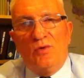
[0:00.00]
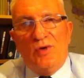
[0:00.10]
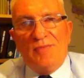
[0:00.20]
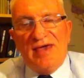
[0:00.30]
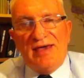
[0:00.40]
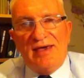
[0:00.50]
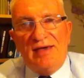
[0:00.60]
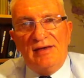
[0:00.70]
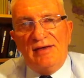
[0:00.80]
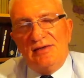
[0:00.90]
when
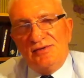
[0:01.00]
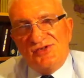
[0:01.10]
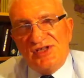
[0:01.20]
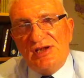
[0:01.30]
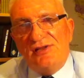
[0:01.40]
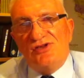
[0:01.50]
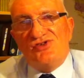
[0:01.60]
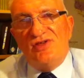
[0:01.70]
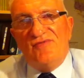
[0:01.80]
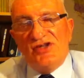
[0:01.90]
making steel
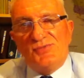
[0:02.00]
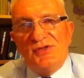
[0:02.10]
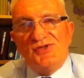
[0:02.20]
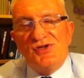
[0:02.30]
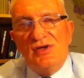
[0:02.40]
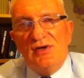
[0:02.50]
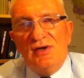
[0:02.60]
industry investments.